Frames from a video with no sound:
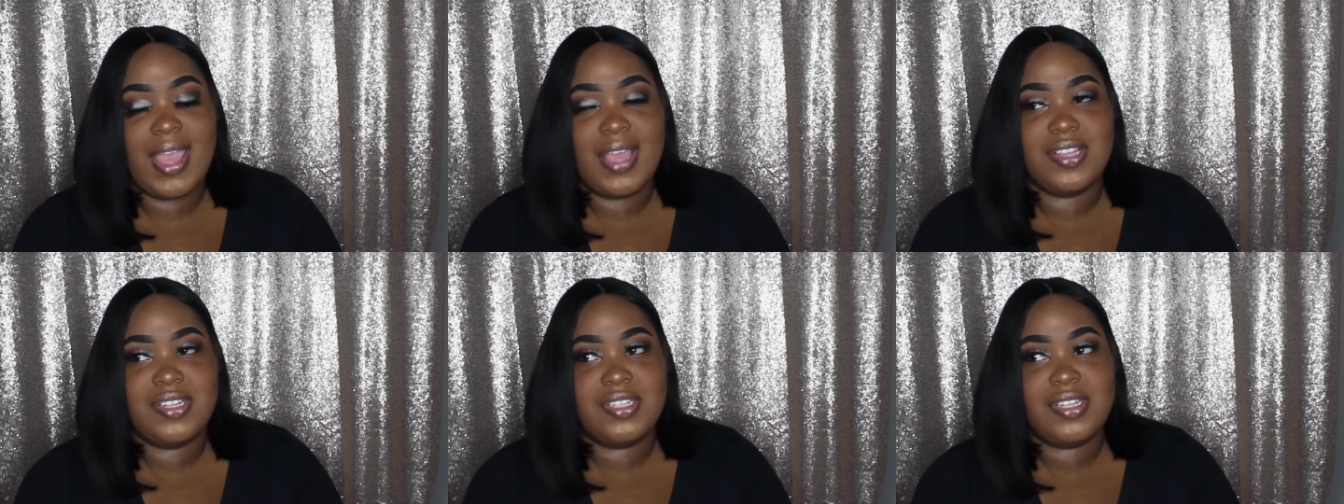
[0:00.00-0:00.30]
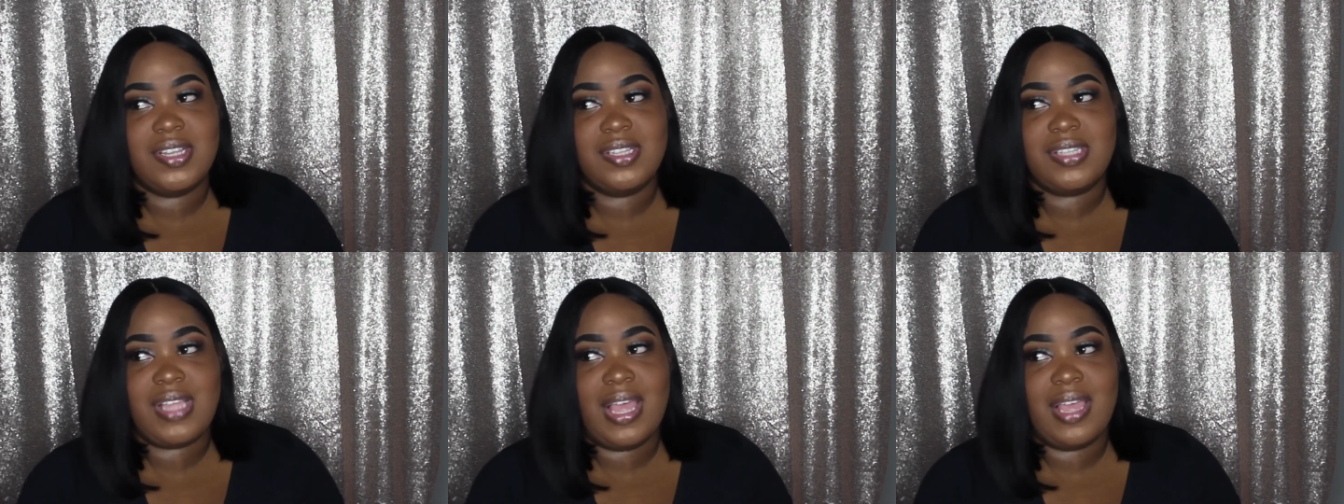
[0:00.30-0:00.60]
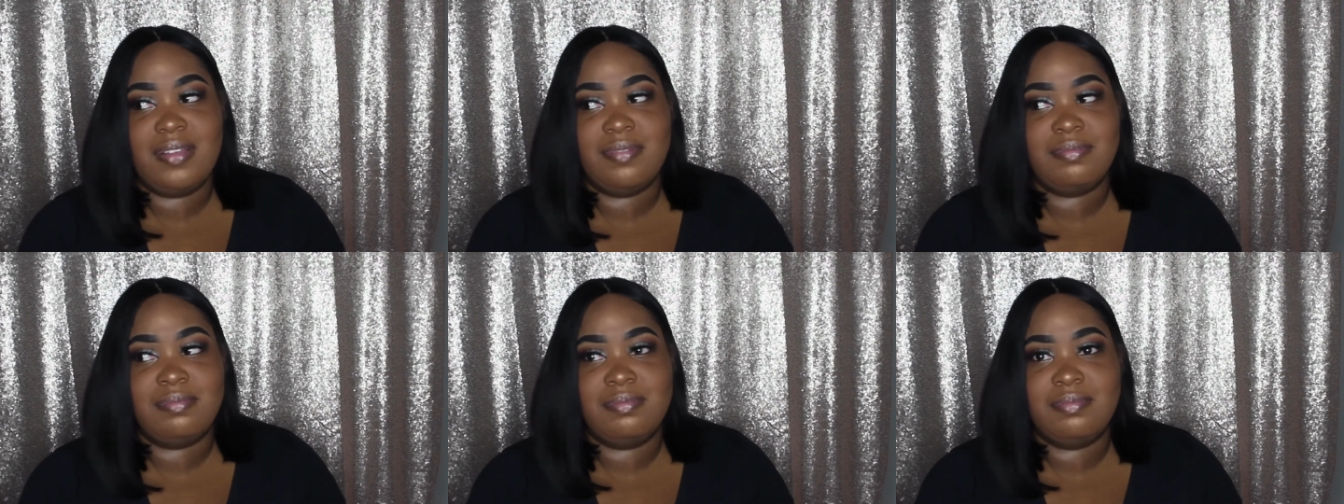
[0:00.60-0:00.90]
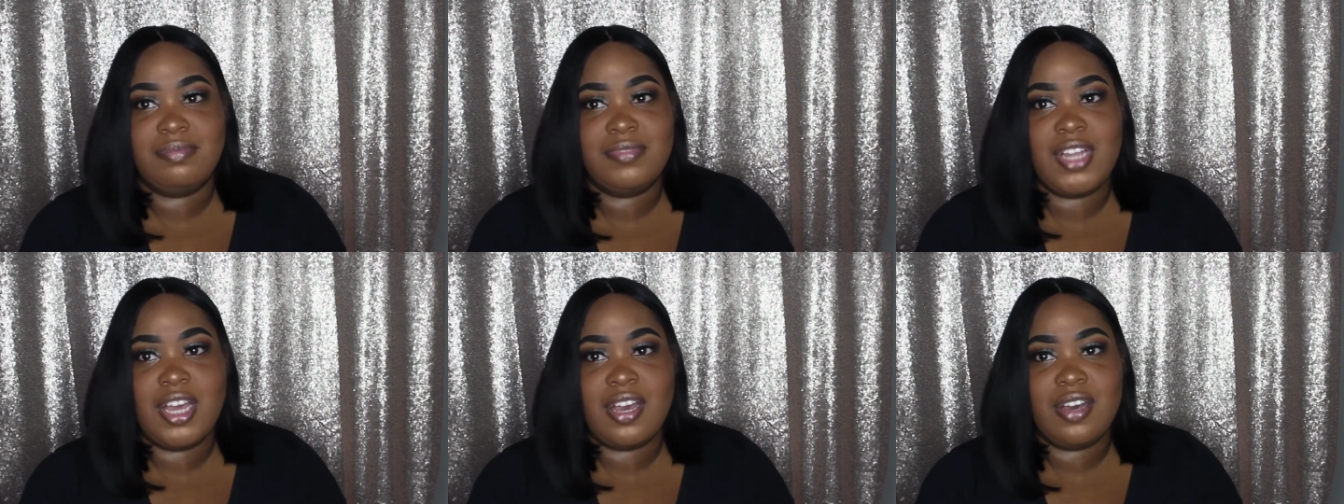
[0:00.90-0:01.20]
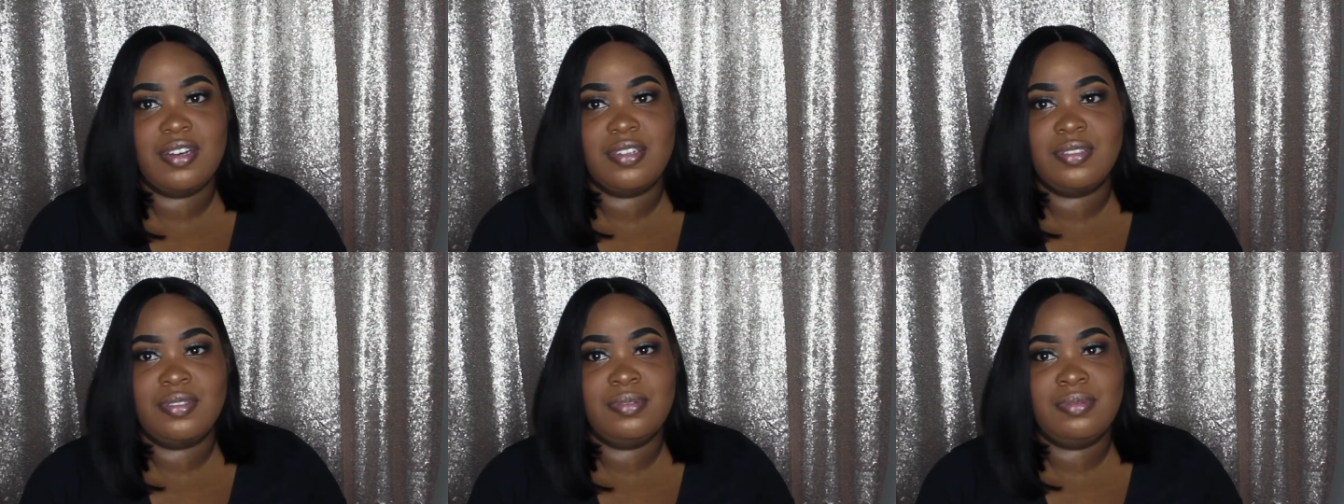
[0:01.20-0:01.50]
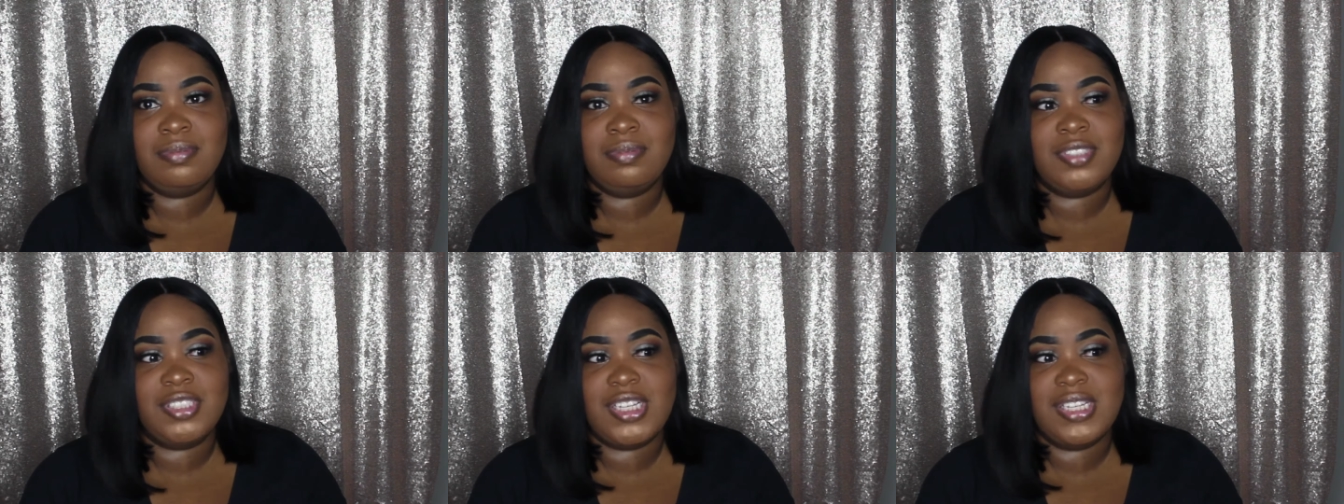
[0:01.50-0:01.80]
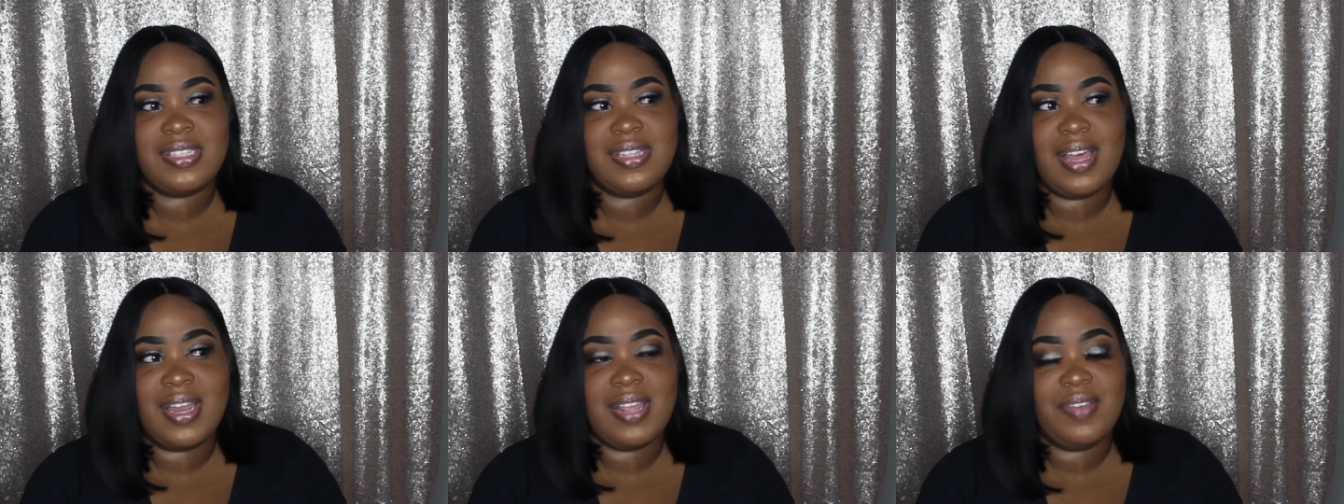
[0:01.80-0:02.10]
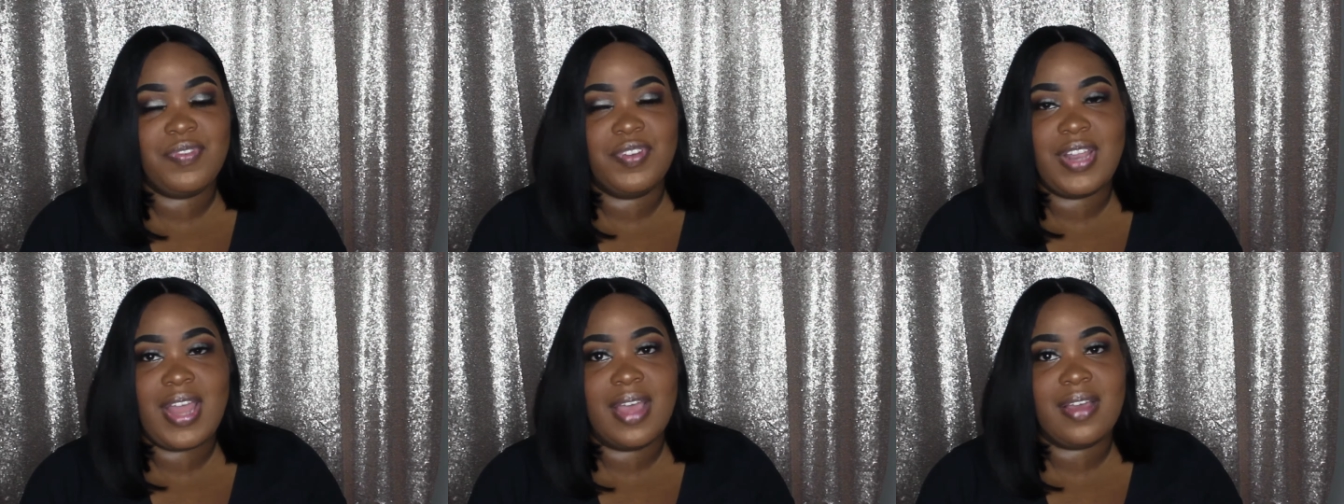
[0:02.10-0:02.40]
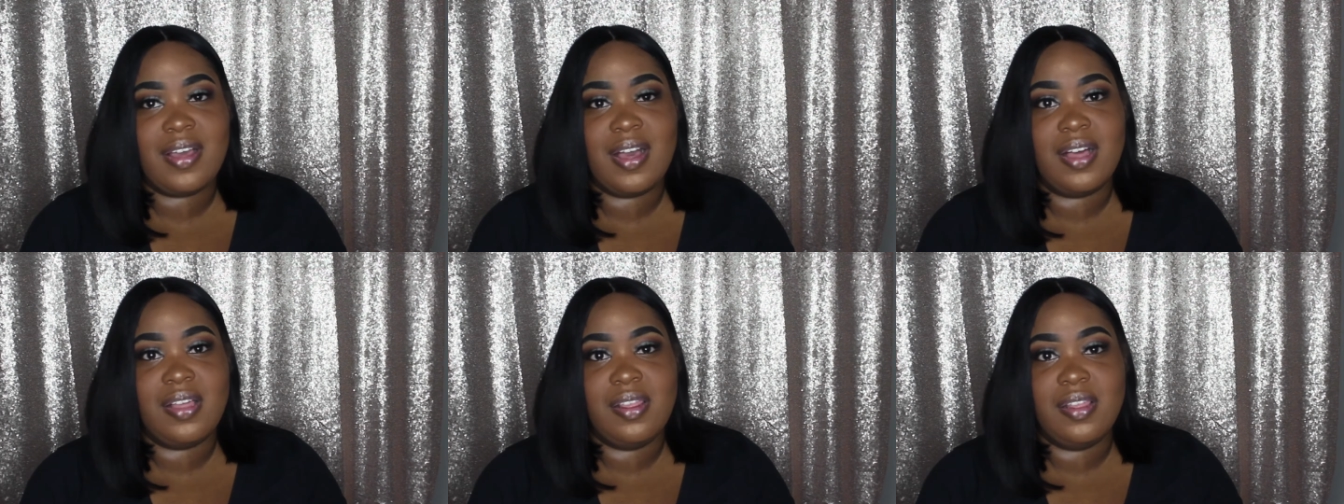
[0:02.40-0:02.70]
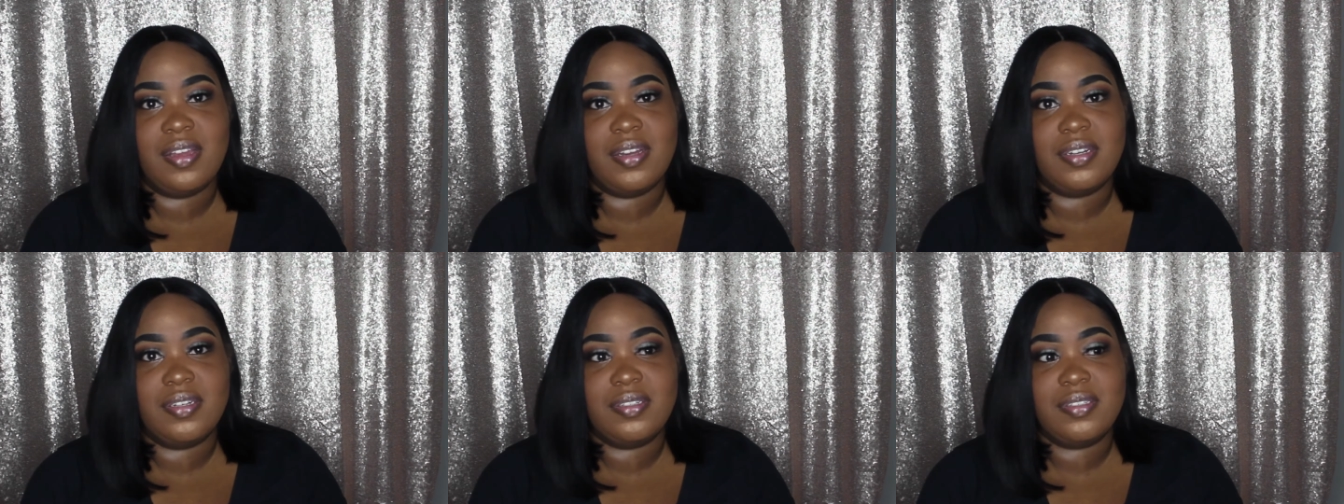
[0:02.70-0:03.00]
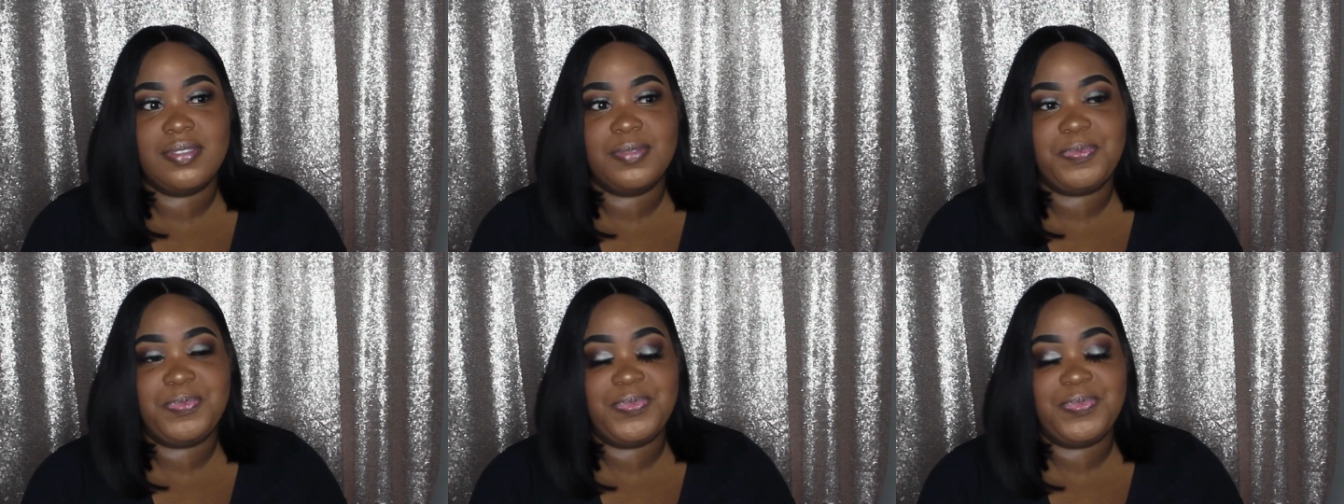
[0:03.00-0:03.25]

And she's like, no, she's not even that color.